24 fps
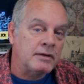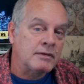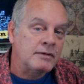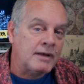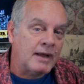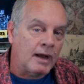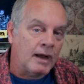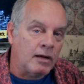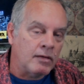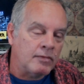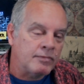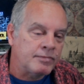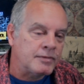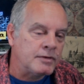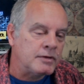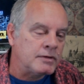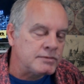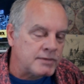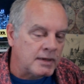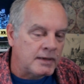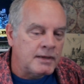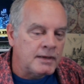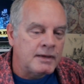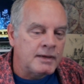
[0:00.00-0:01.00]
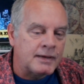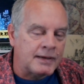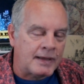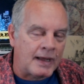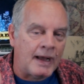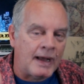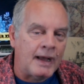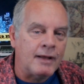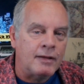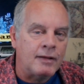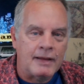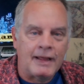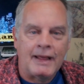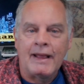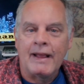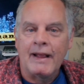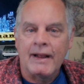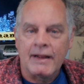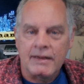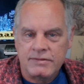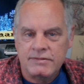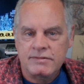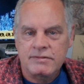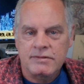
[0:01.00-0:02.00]
Kyle first. Kyle
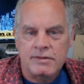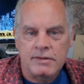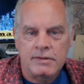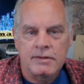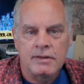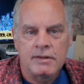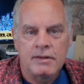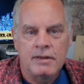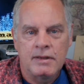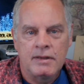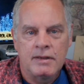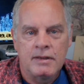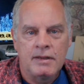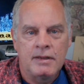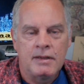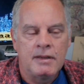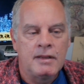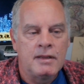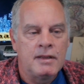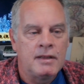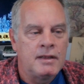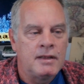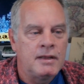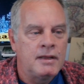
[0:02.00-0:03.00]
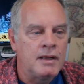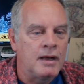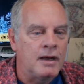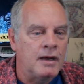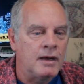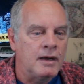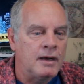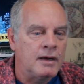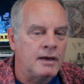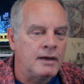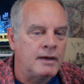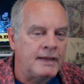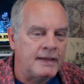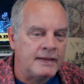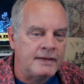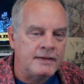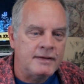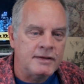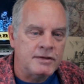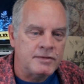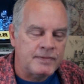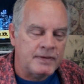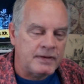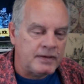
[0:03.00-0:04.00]
asked in
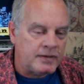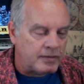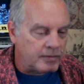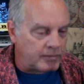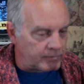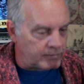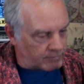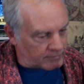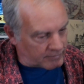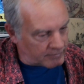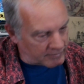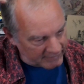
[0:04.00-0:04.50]
his video, he